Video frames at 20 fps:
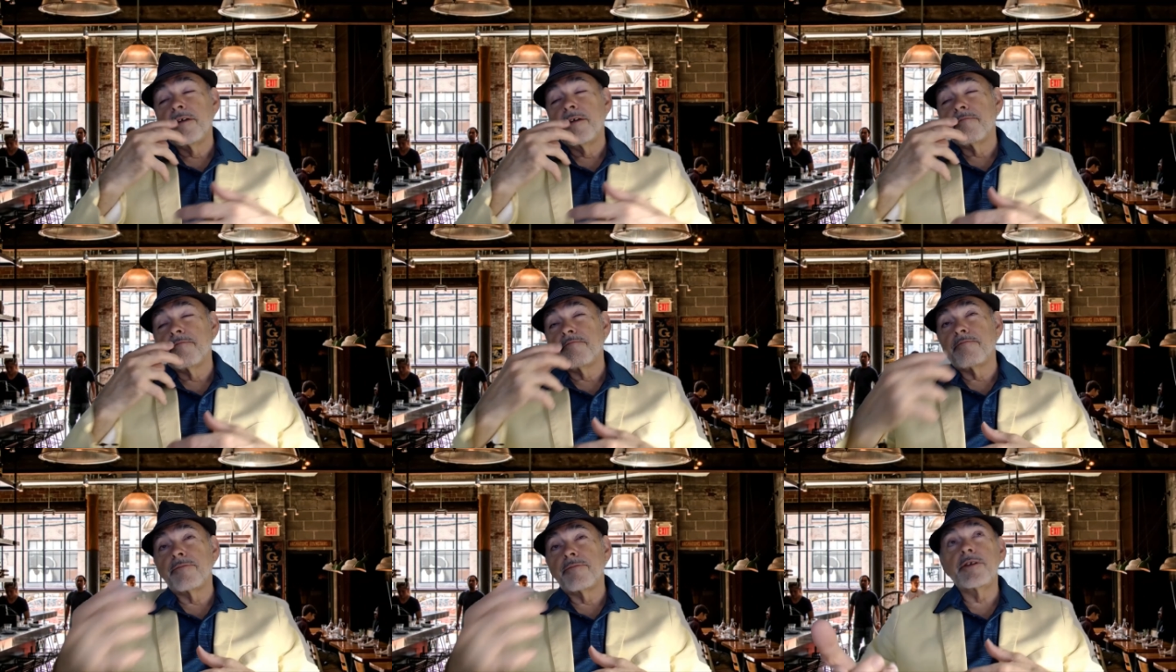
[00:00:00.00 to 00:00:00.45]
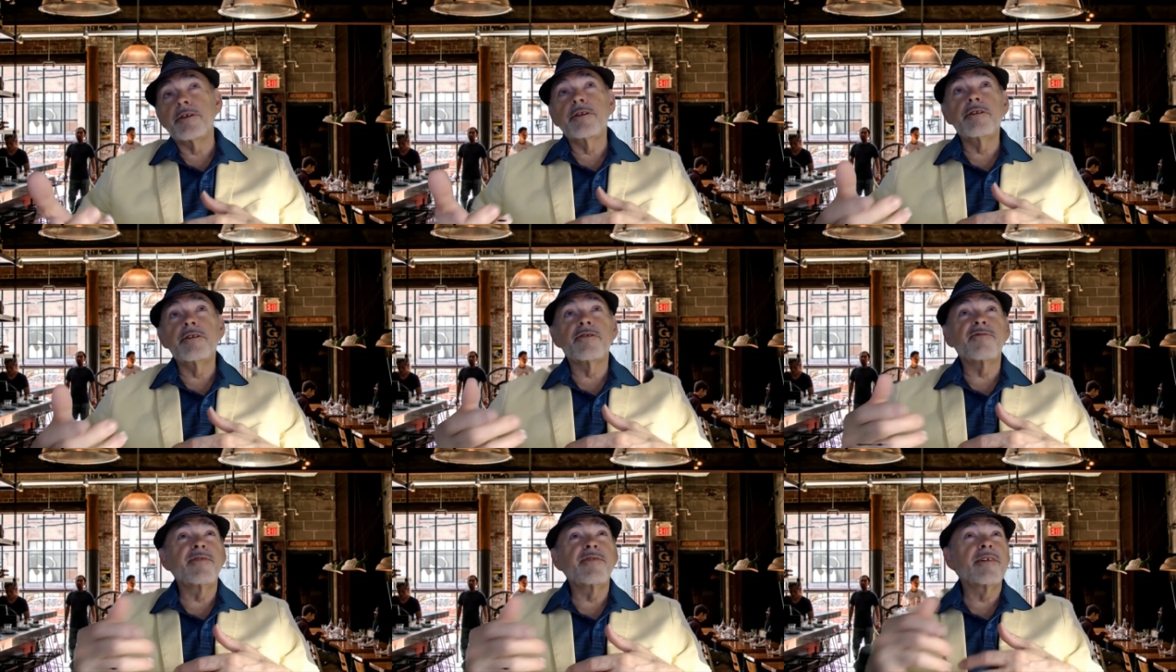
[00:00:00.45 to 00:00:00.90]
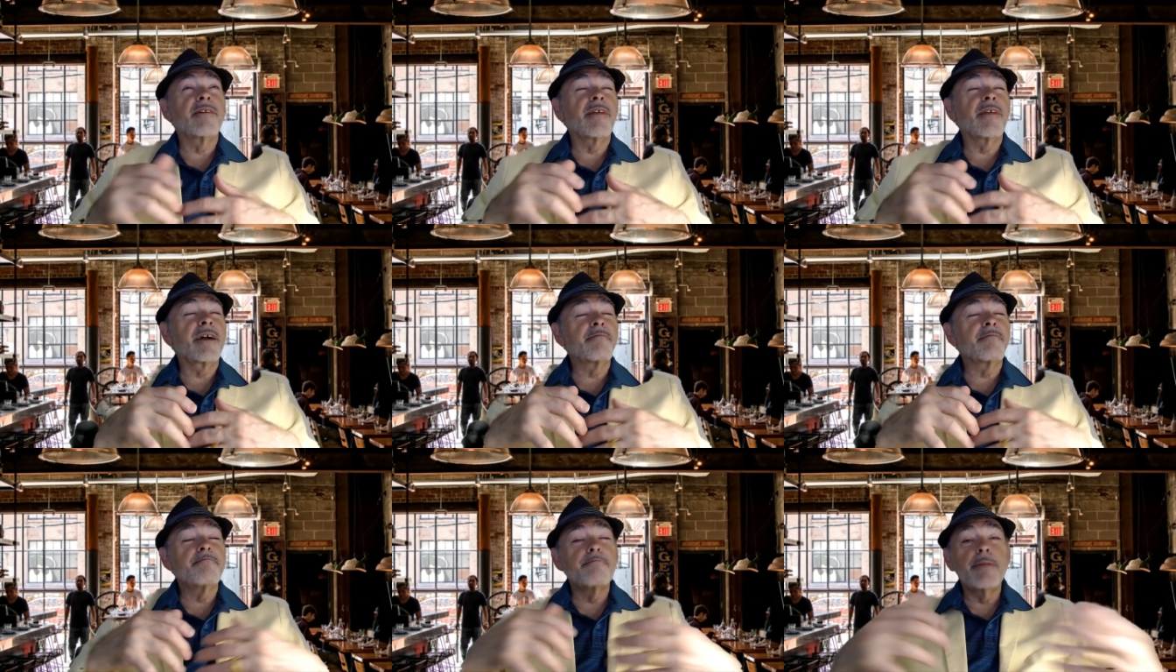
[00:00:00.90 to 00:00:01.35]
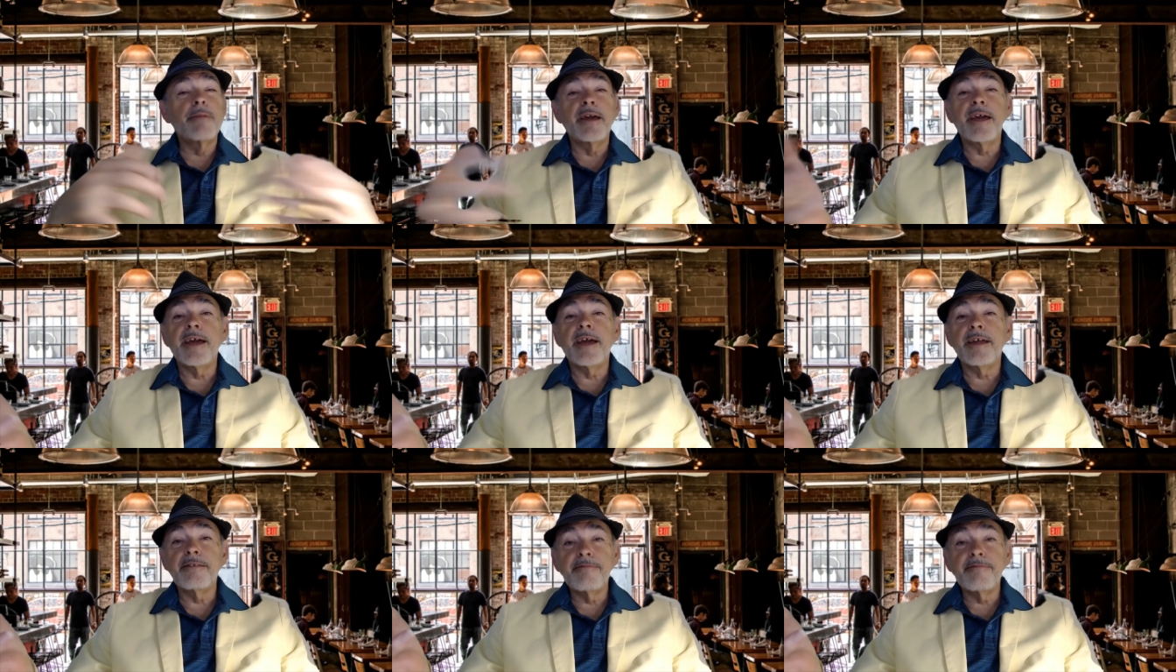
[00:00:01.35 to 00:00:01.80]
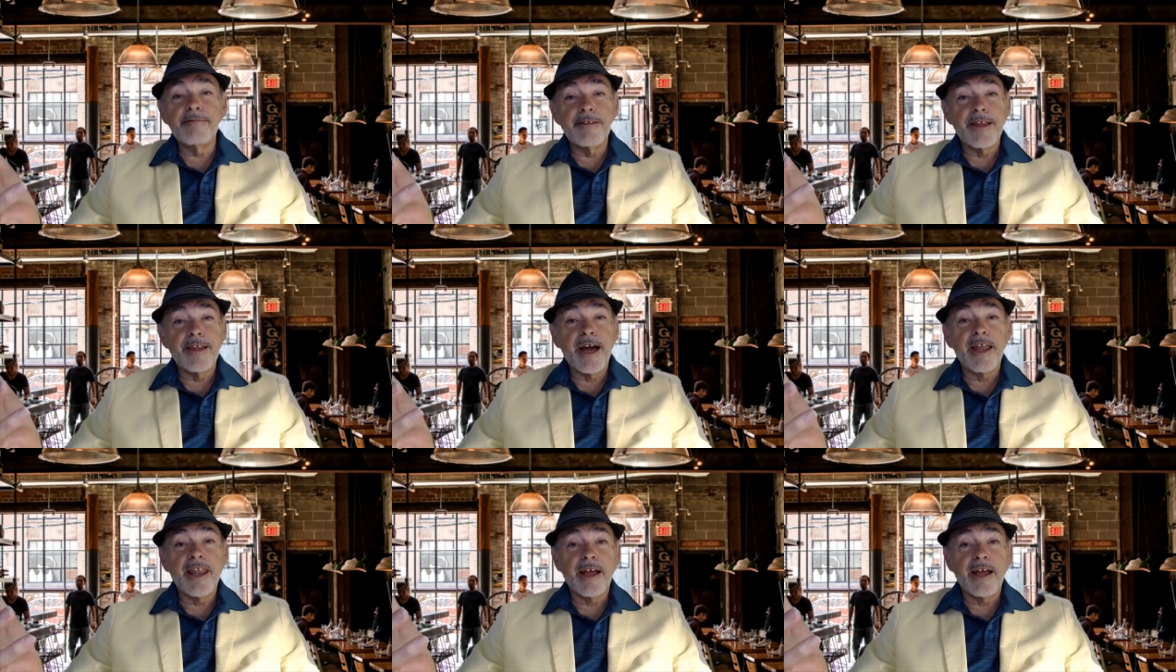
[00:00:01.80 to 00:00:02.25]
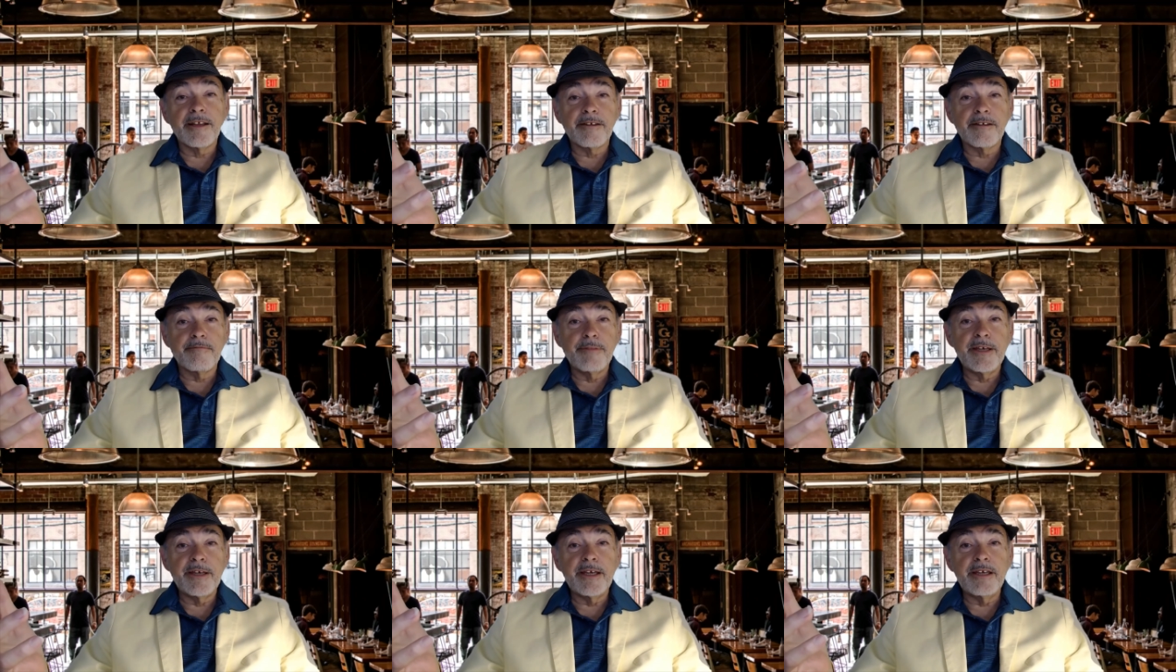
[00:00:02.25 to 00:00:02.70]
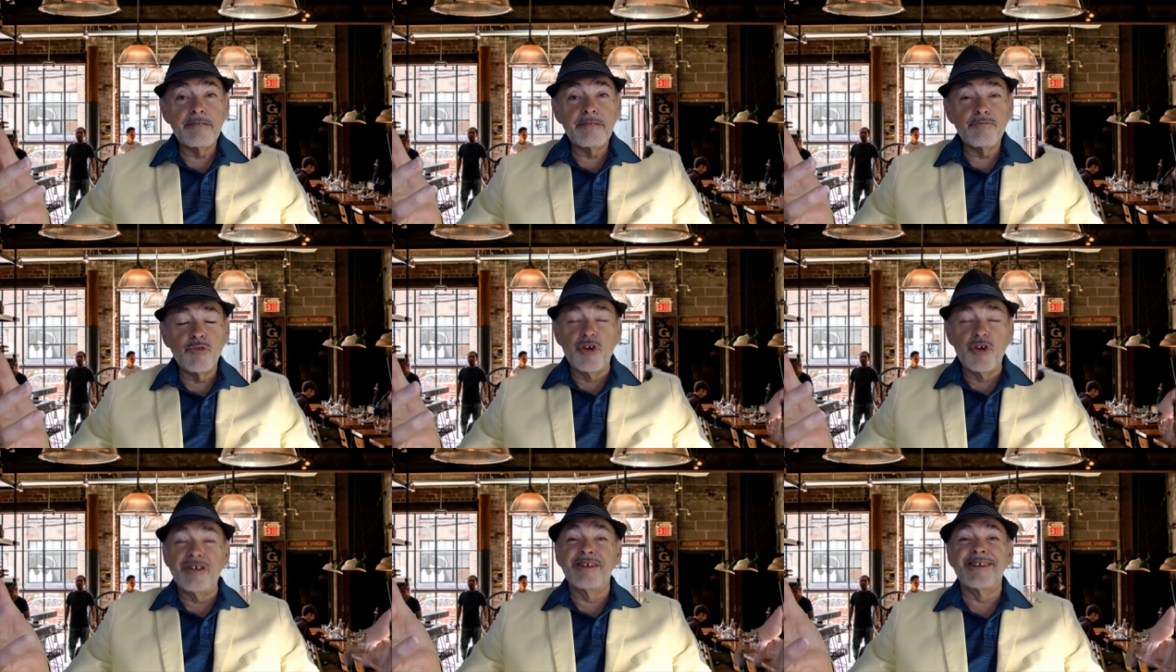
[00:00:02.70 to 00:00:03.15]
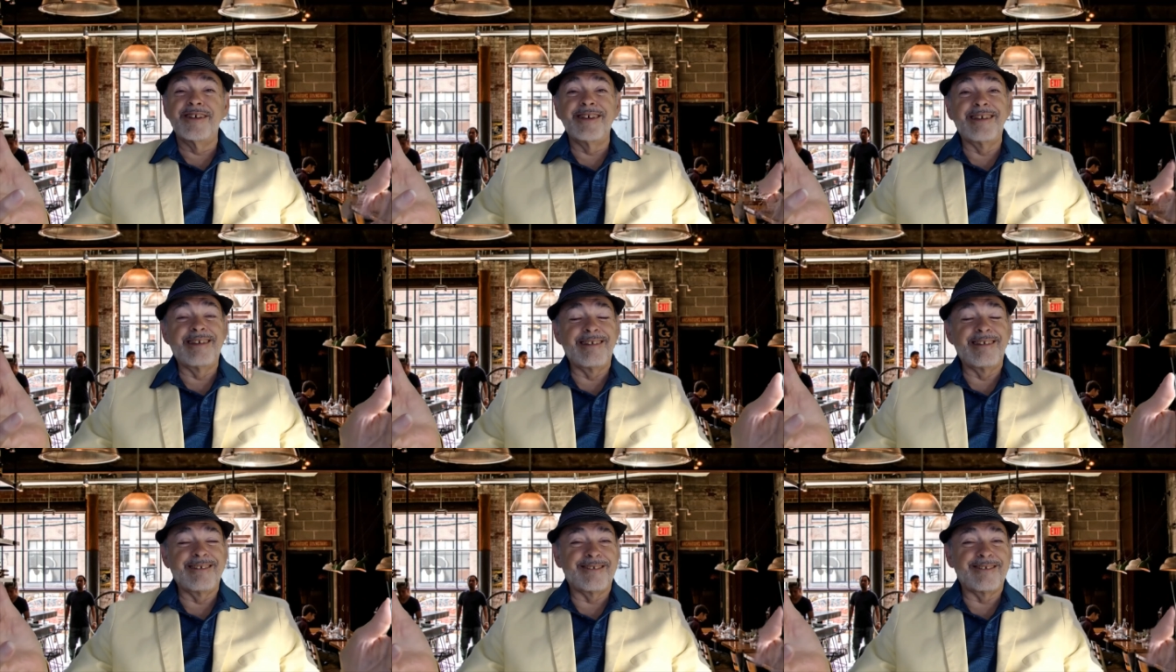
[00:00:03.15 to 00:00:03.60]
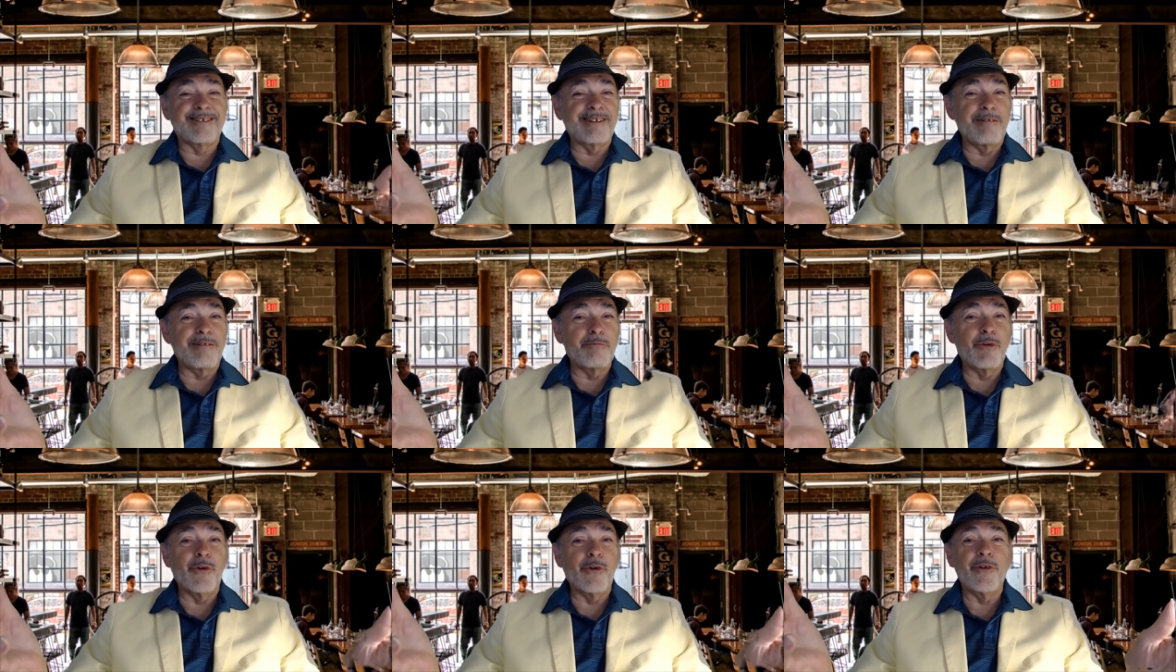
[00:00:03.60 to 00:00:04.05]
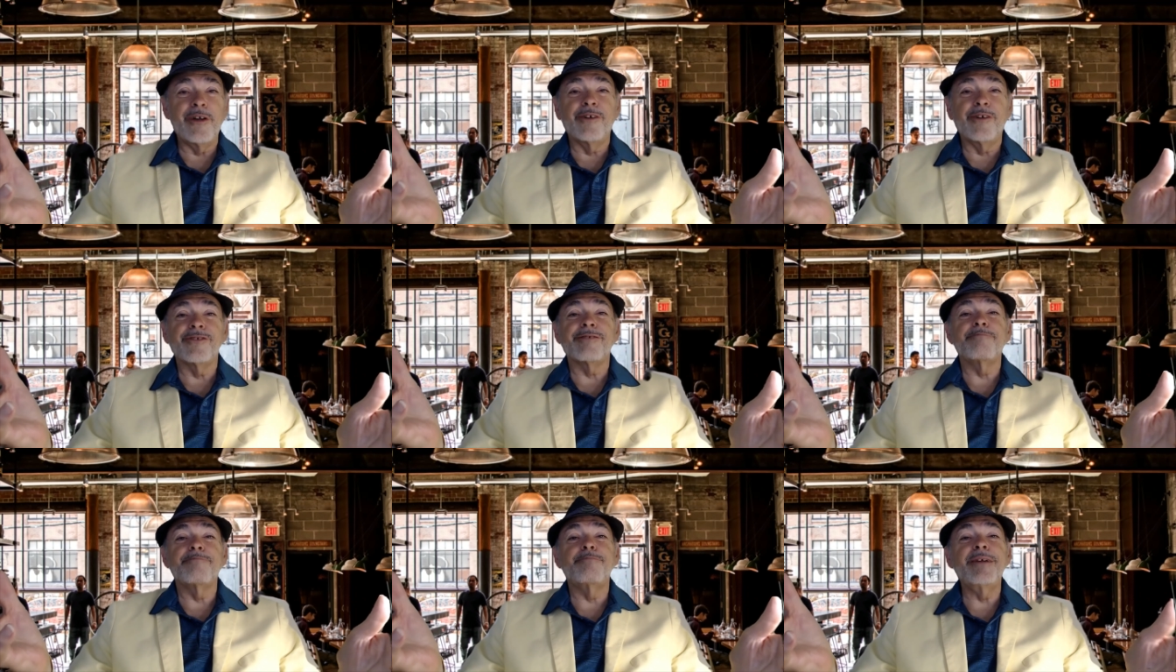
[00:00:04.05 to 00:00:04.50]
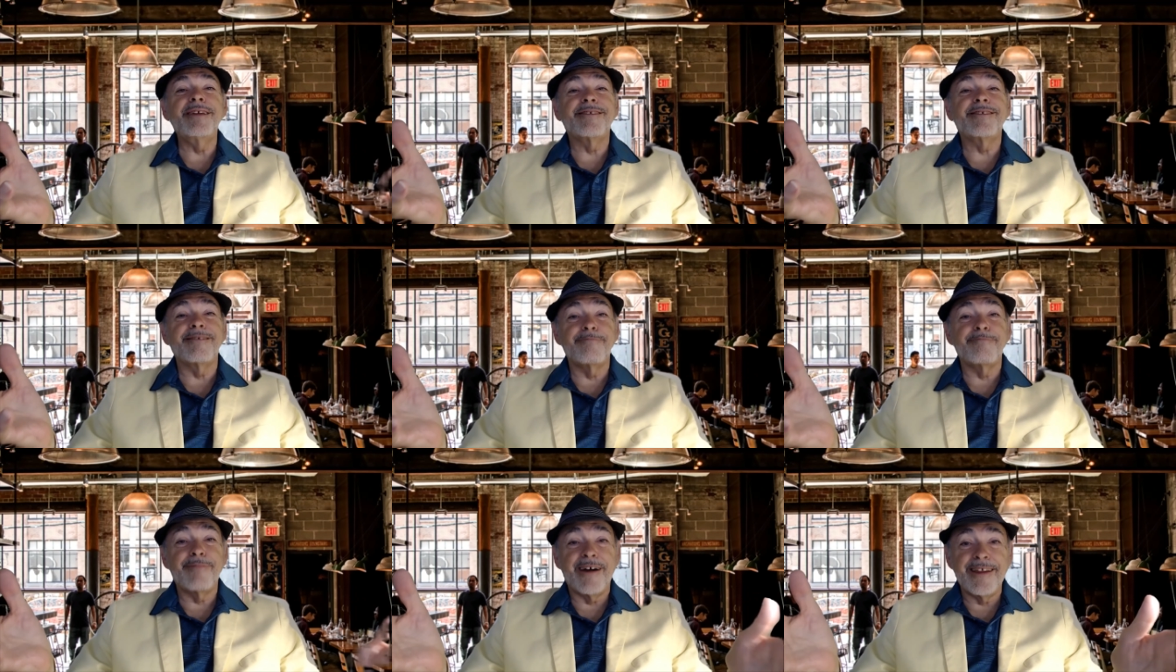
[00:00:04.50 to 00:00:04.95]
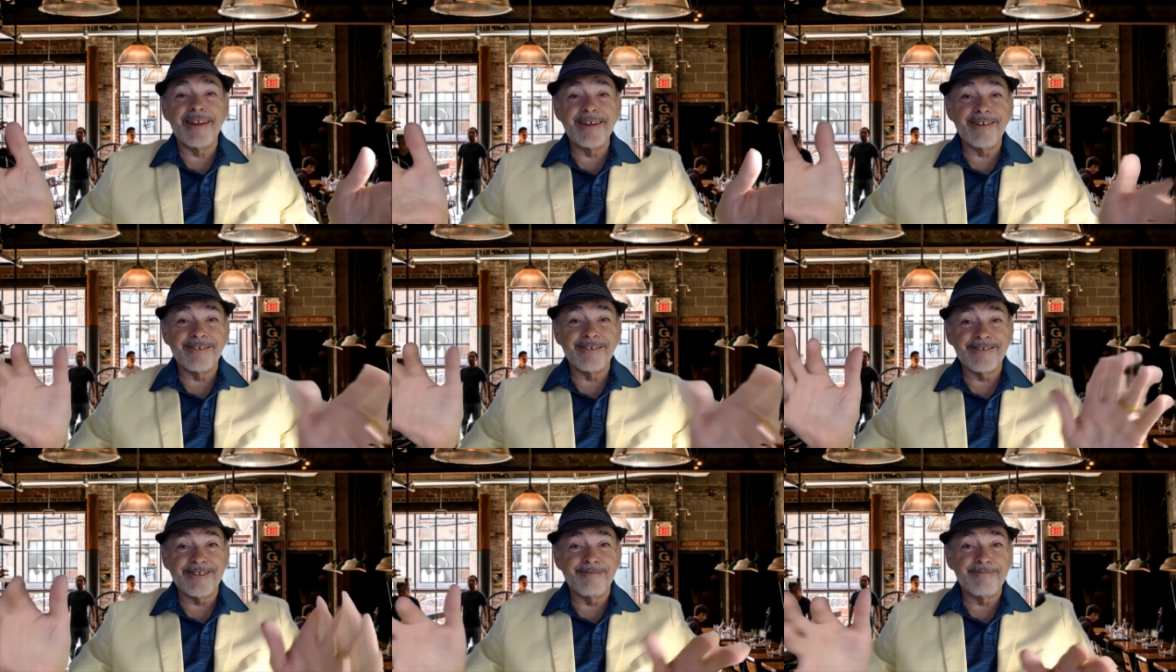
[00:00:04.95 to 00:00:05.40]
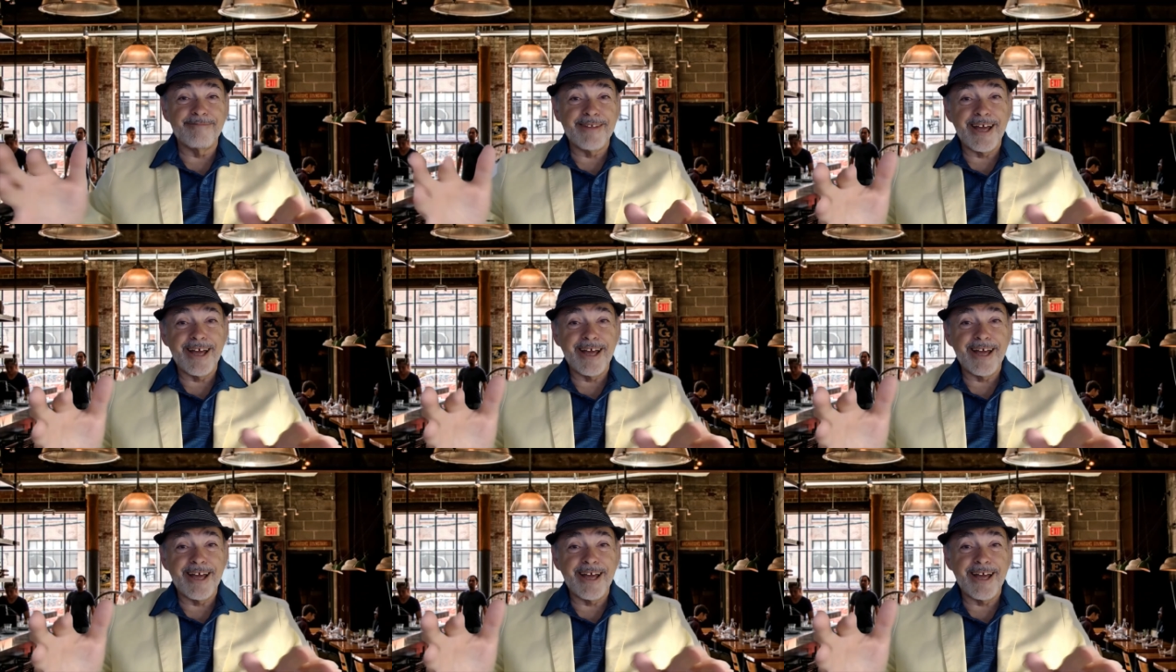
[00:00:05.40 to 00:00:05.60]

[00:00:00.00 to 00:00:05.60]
You just feel like, man, I'd like to be somewhere else and be somebody else sometime.